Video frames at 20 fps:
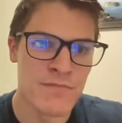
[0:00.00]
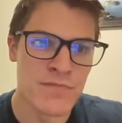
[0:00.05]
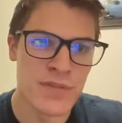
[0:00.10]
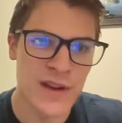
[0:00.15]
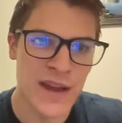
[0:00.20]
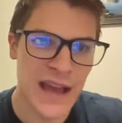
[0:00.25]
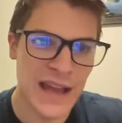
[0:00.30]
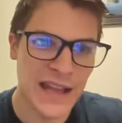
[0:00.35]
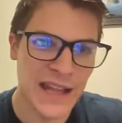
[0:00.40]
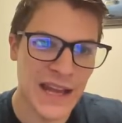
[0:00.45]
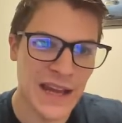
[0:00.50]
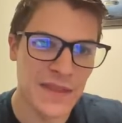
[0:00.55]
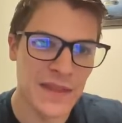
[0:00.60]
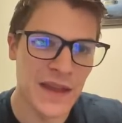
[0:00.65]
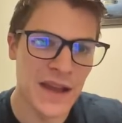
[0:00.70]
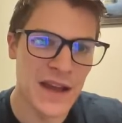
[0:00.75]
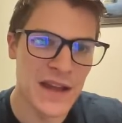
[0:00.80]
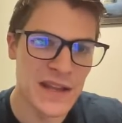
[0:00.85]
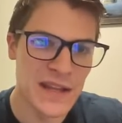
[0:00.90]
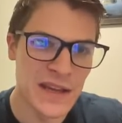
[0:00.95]
but I like
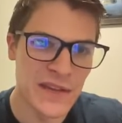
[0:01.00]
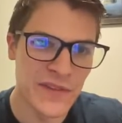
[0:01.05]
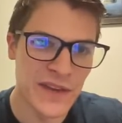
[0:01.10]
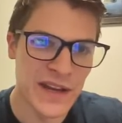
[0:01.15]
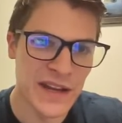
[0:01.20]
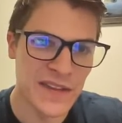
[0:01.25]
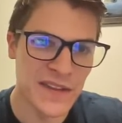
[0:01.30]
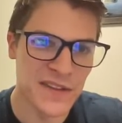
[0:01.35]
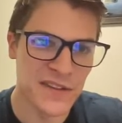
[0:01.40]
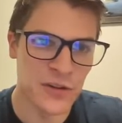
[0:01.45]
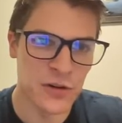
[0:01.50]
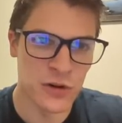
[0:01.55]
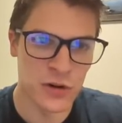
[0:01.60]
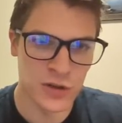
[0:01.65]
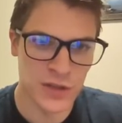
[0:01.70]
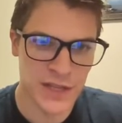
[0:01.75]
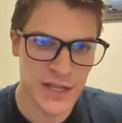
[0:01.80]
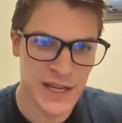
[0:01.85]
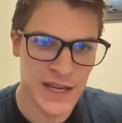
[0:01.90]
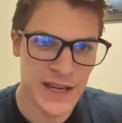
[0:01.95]
the idea of getting this
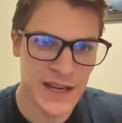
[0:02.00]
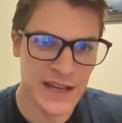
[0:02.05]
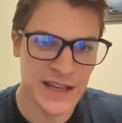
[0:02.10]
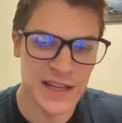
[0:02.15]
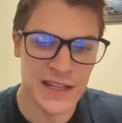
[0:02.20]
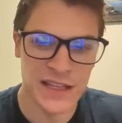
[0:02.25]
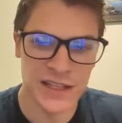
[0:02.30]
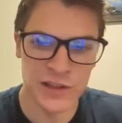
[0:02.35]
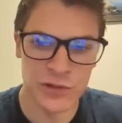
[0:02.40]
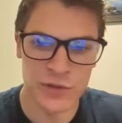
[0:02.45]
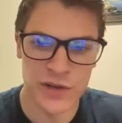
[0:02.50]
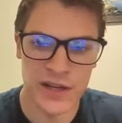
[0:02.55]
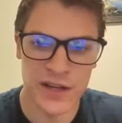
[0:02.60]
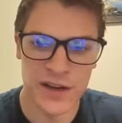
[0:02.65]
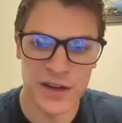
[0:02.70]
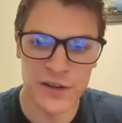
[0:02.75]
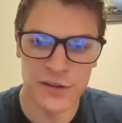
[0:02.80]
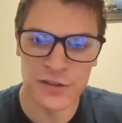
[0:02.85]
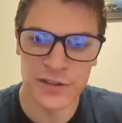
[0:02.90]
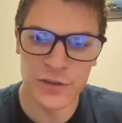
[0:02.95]
early and killing the
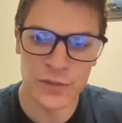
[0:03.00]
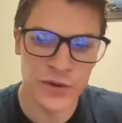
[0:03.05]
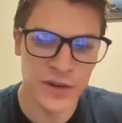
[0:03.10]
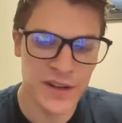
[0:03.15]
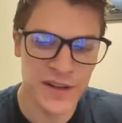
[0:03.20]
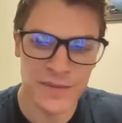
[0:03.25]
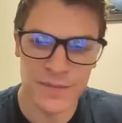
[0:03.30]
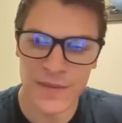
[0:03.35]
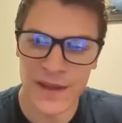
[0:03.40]
recon early, where